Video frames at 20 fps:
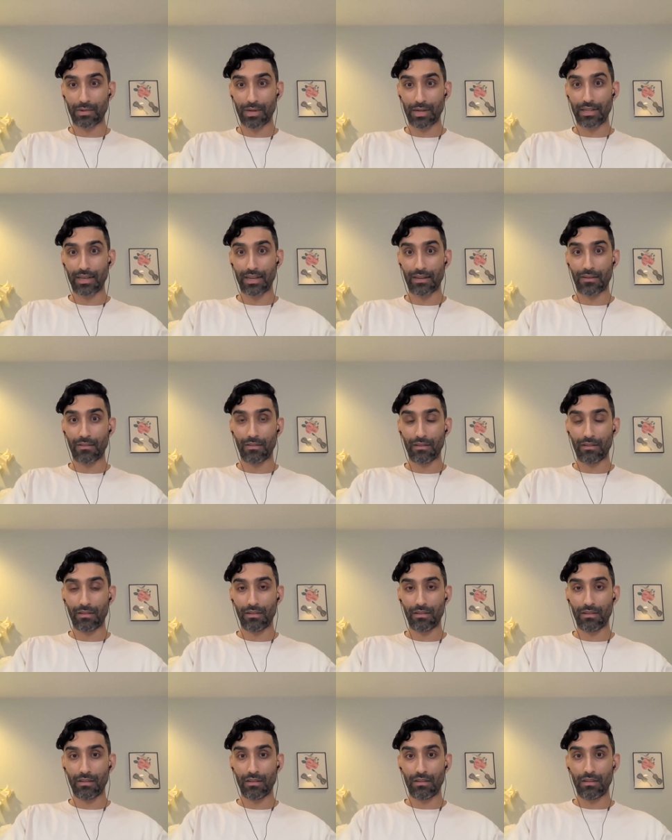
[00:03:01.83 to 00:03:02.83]
right now,
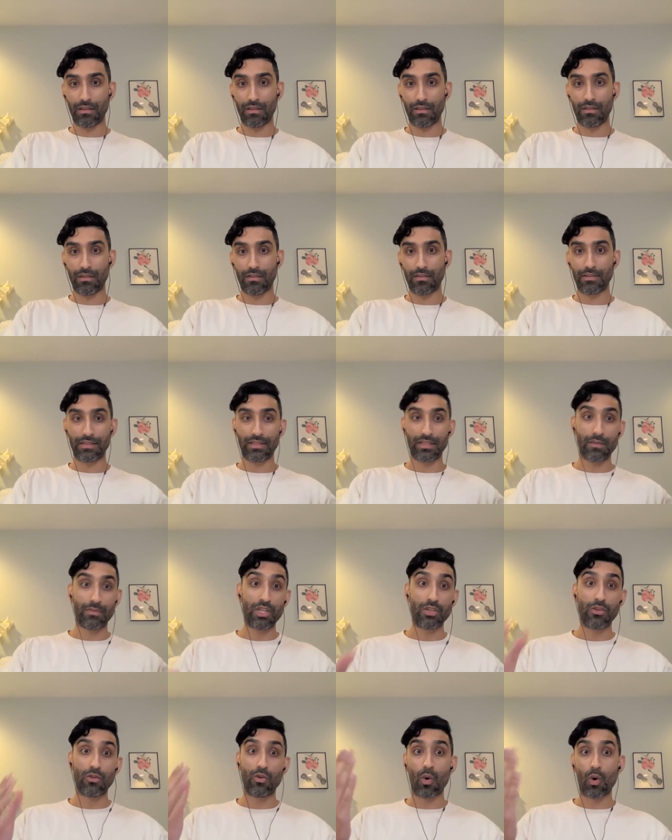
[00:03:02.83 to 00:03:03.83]

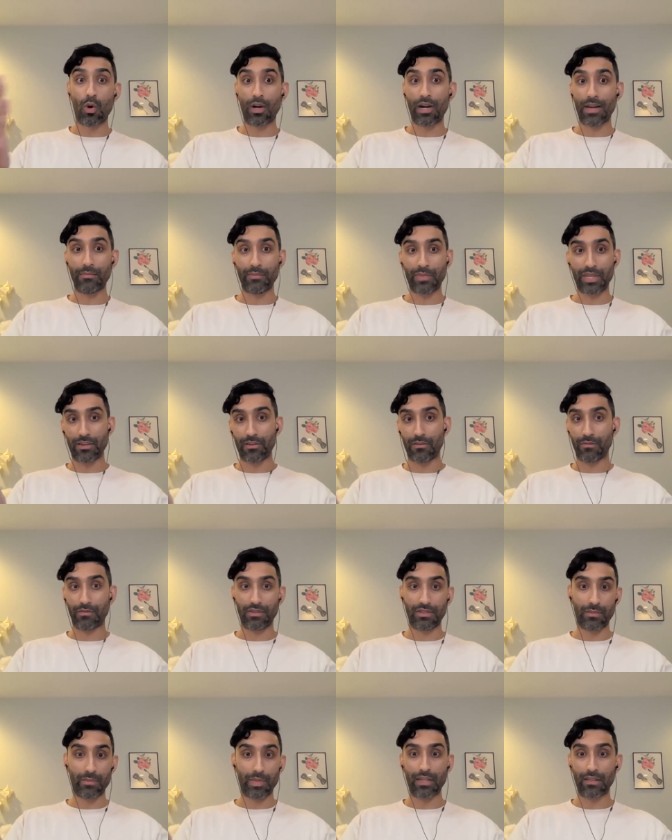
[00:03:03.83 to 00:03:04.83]
CPU or NPU,
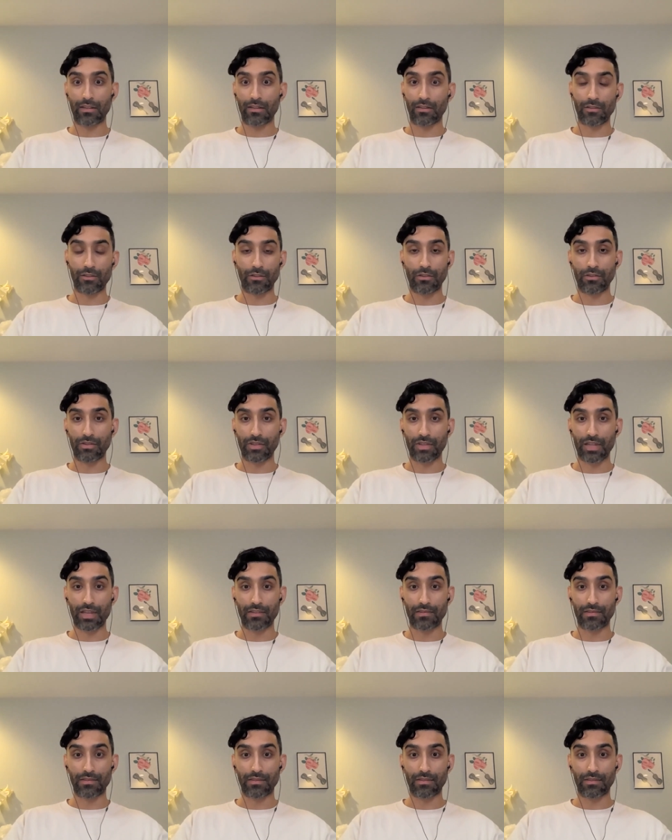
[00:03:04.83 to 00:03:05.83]
depending on your use
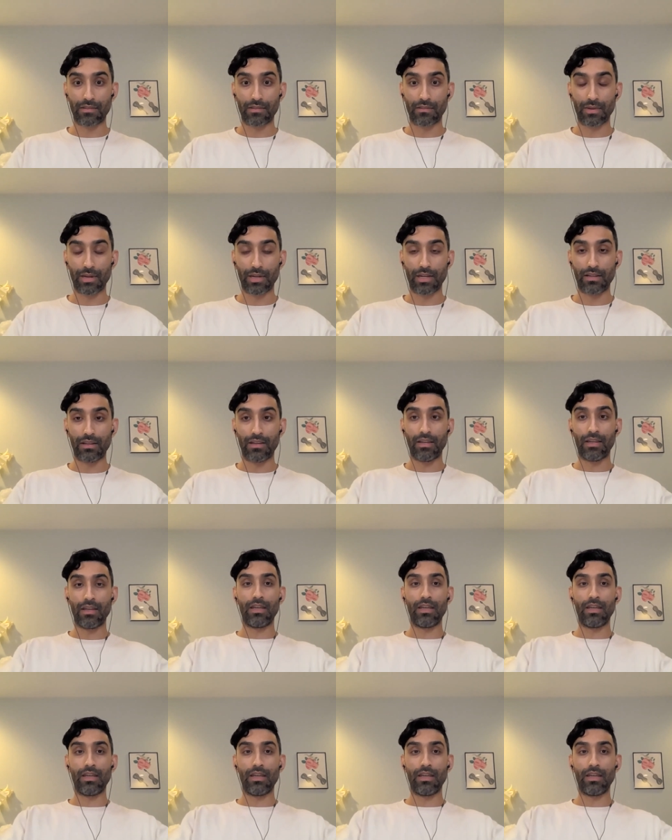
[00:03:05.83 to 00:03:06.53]
case, right?